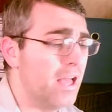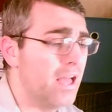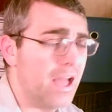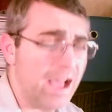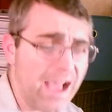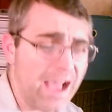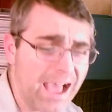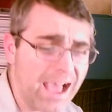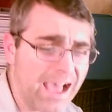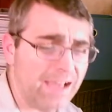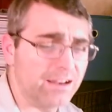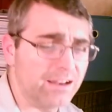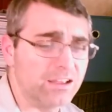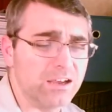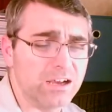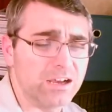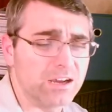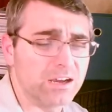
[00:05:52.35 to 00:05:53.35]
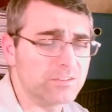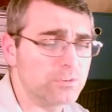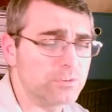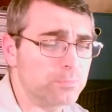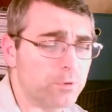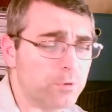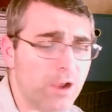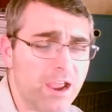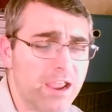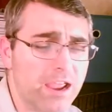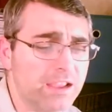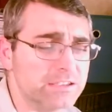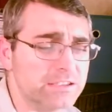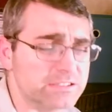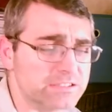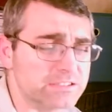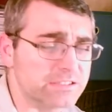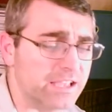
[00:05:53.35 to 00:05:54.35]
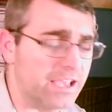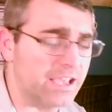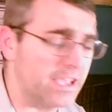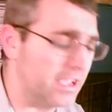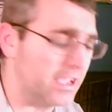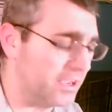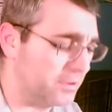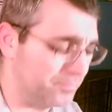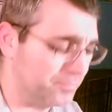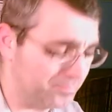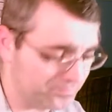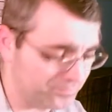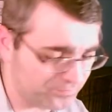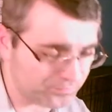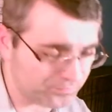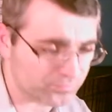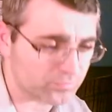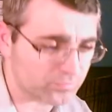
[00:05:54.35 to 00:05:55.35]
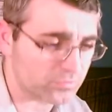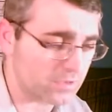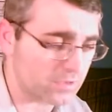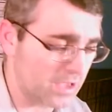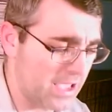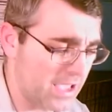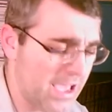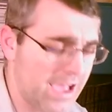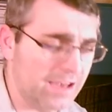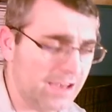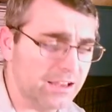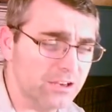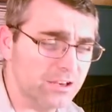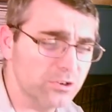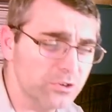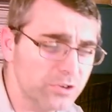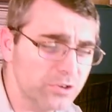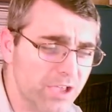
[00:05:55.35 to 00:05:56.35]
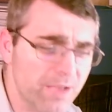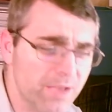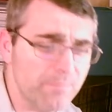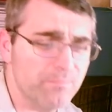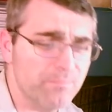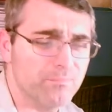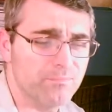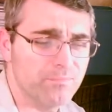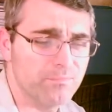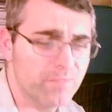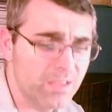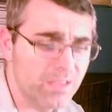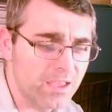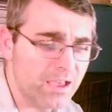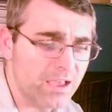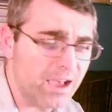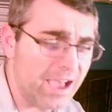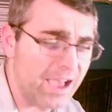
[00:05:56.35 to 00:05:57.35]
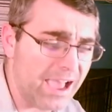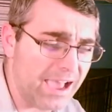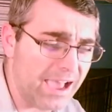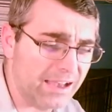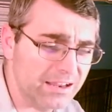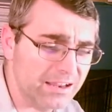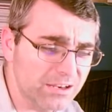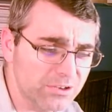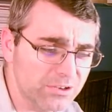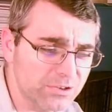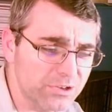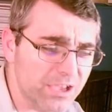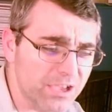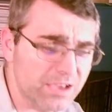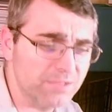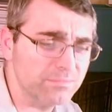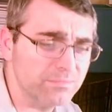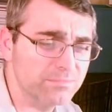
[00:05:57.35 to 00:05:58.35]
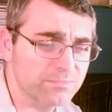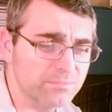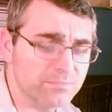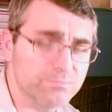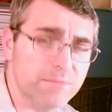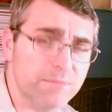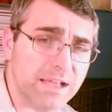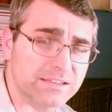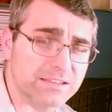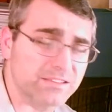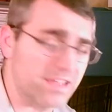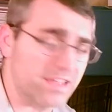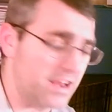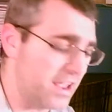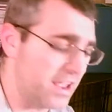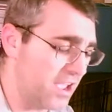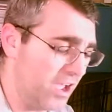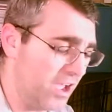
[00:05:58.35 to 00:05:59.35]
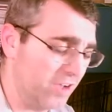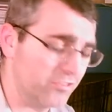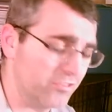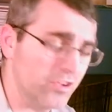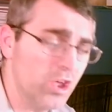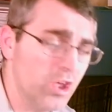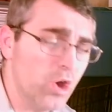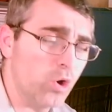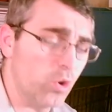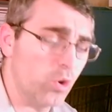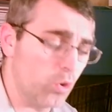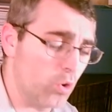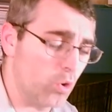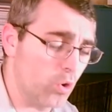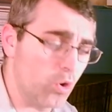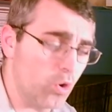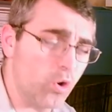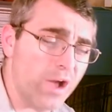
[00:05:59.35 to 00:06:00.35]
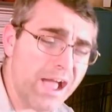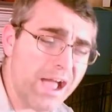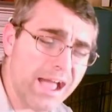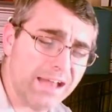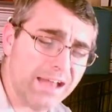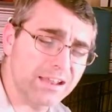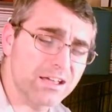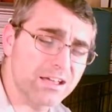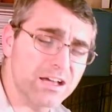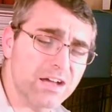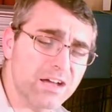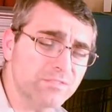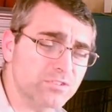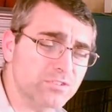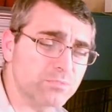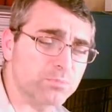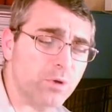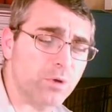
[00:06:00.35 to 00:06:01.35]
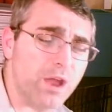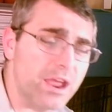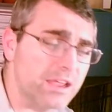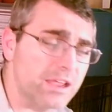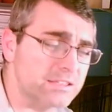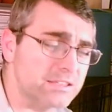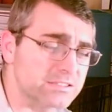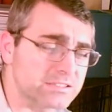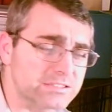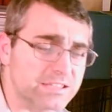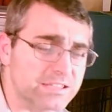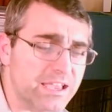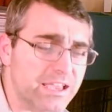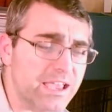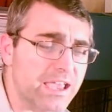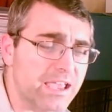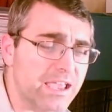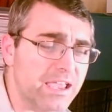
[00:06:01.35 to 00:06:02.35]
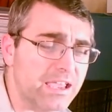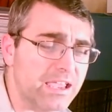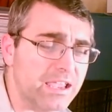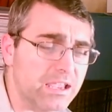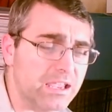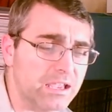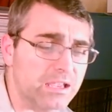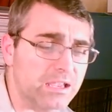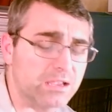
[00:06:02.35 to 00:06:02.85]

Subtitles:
I love to praise His name. Hallelujah. Hallelujah. Back to that F. Oh, I love to praise His name.